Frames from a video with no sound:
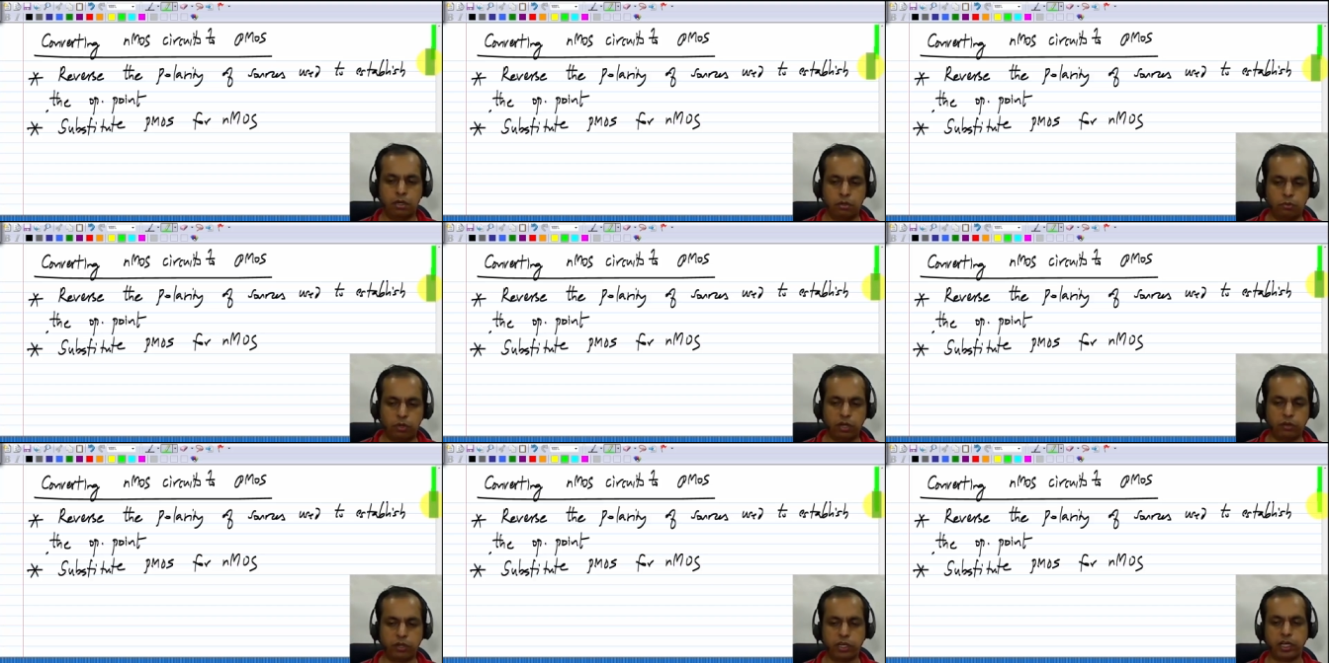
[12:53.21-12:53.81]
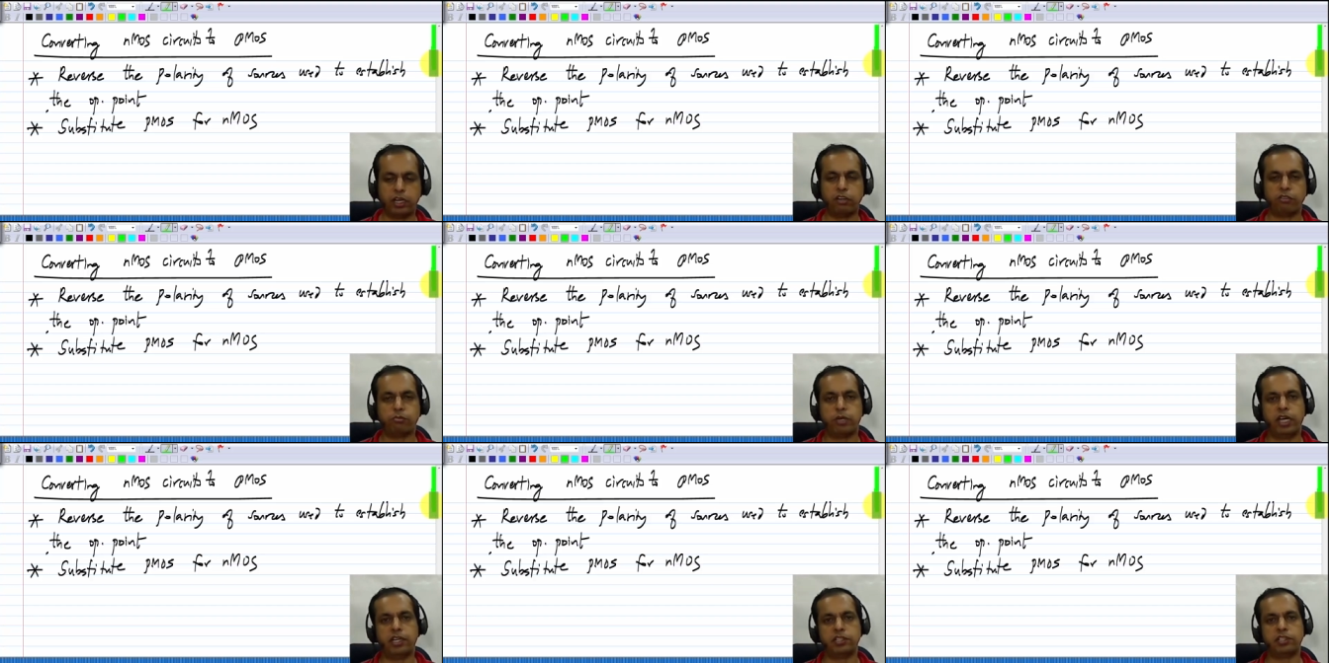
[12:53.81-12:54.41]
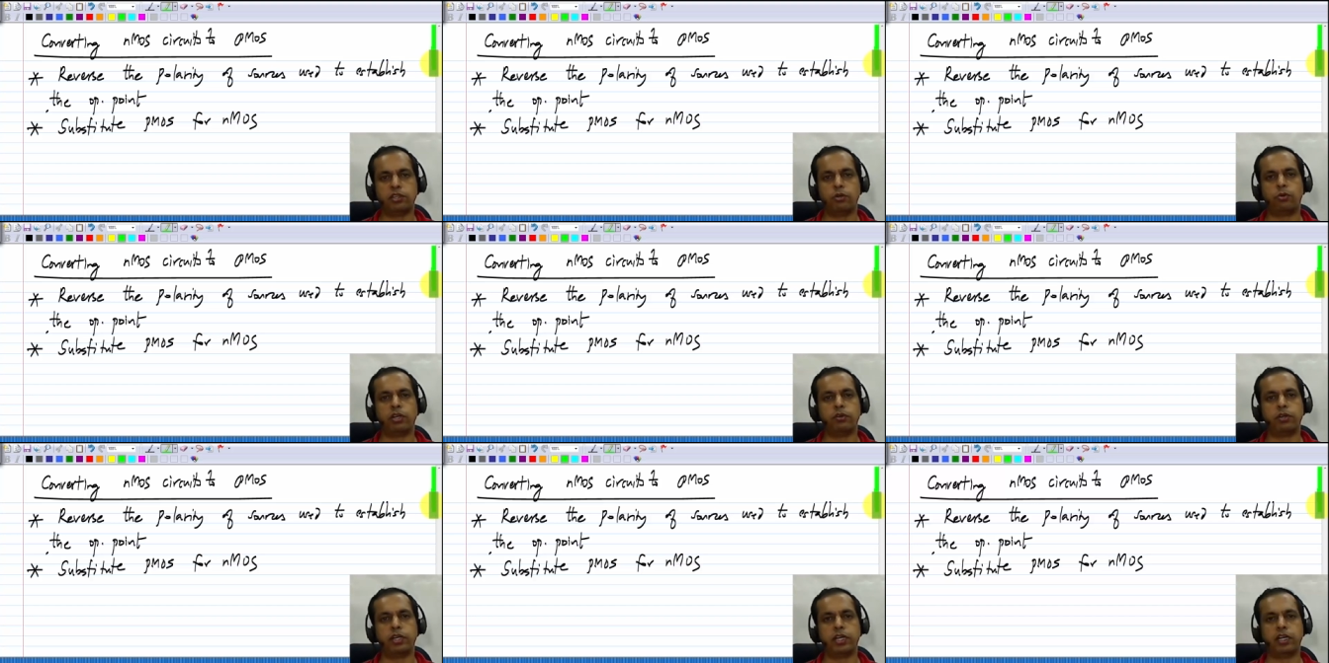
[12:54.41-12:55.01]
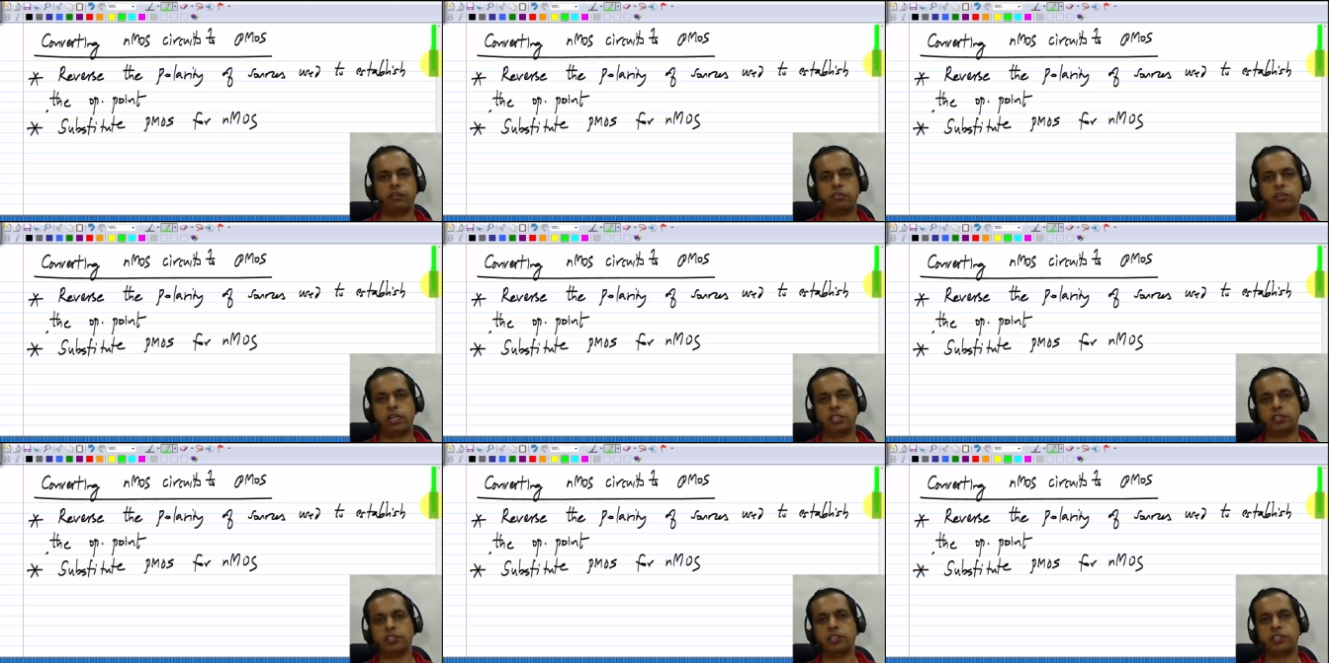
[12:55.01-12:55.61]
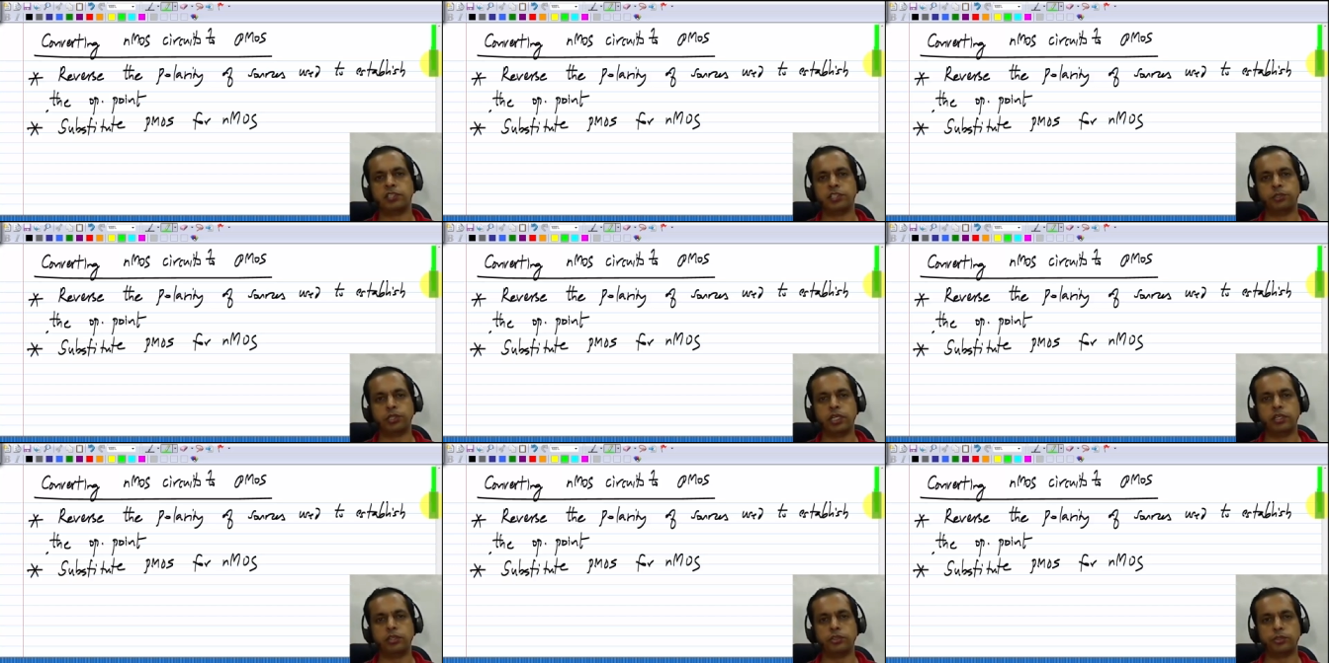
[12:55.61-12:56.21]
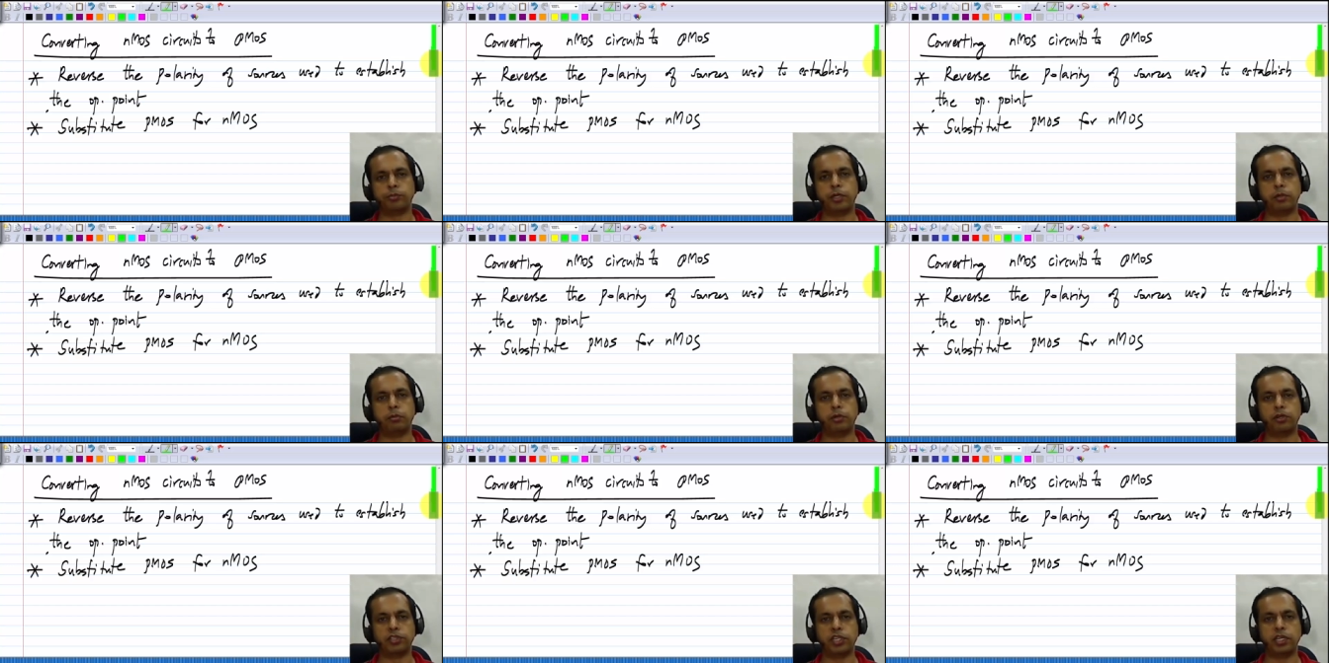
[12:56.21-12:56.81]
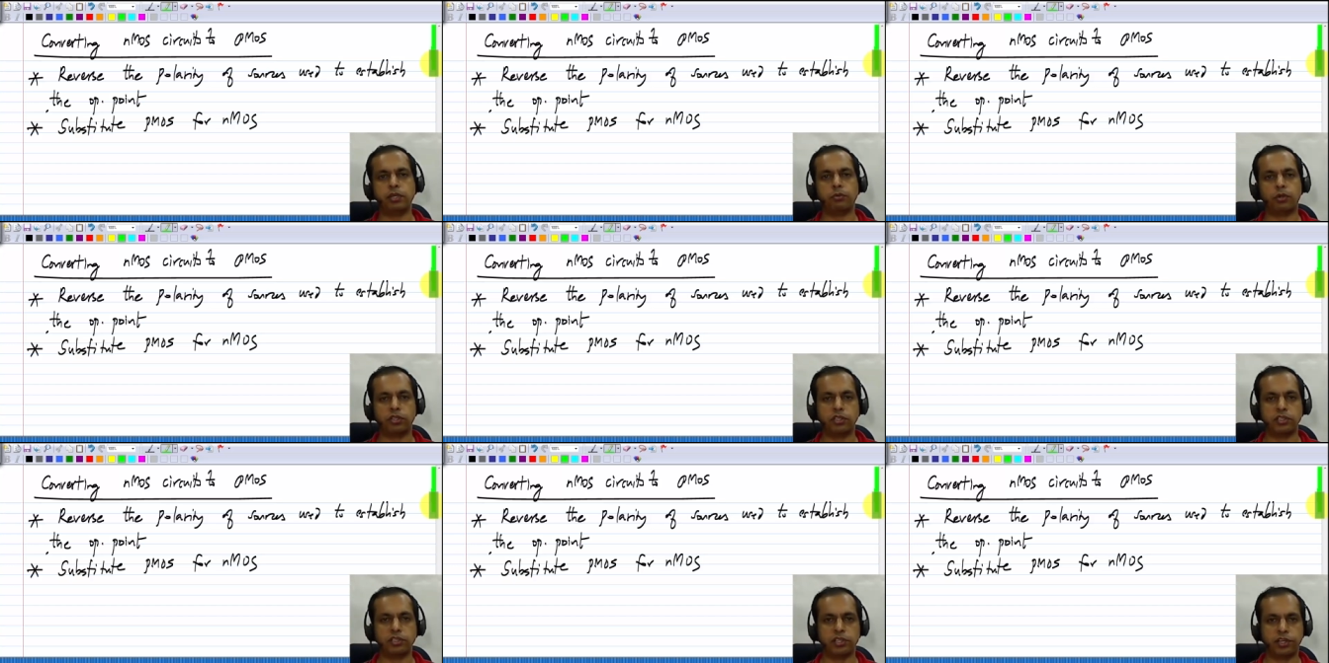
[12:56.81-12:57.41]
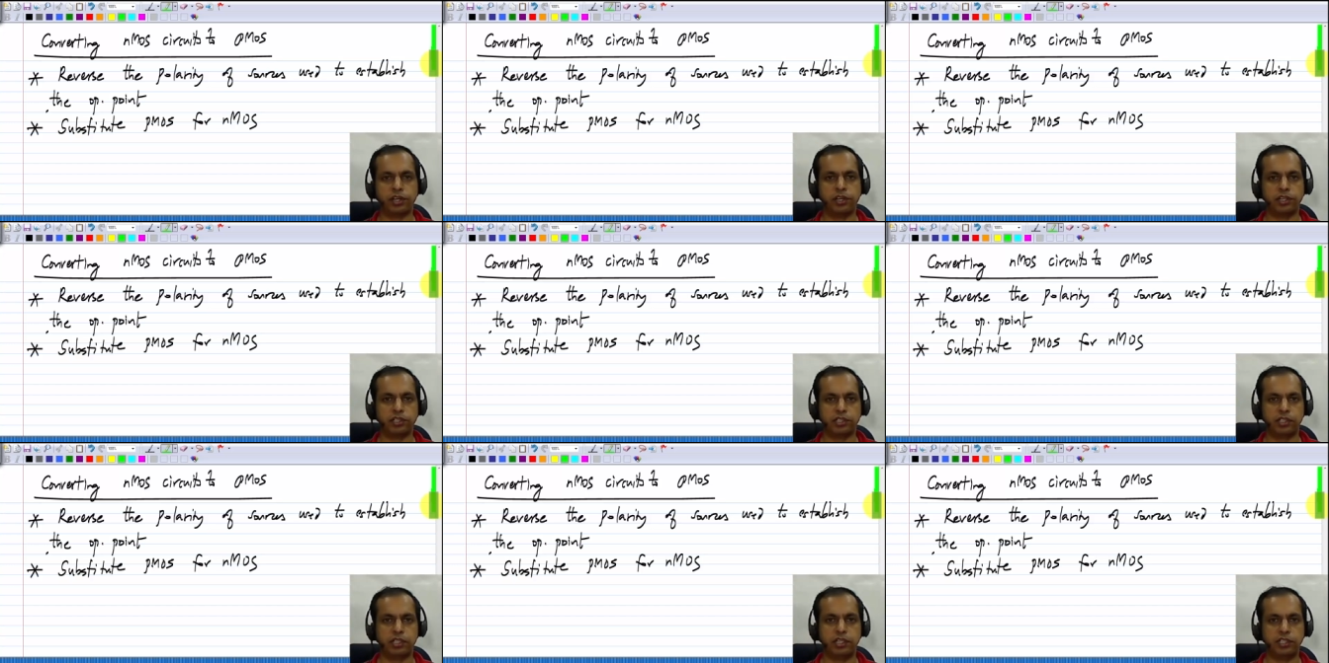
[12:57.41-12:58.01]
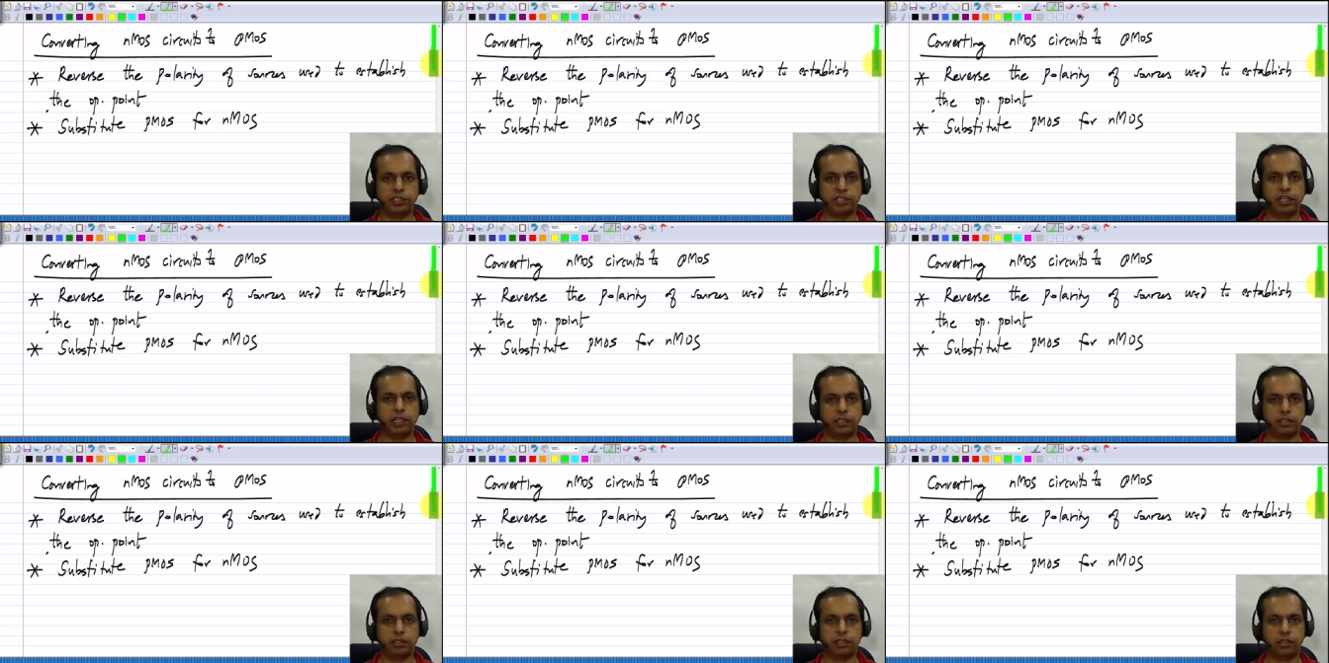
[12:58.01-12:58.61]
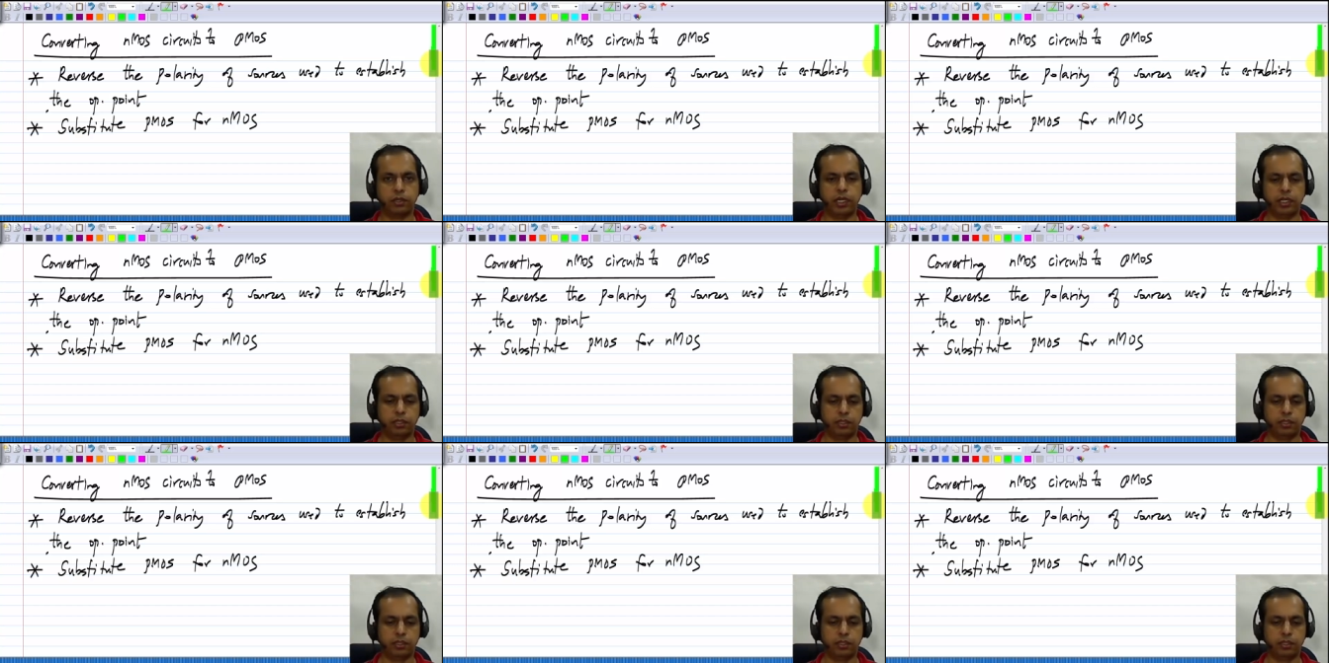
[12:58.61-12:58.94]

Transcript: whatever kind of bias or whatever kind of transistor it's using, you should be able to see what the circuit does easily. Okay,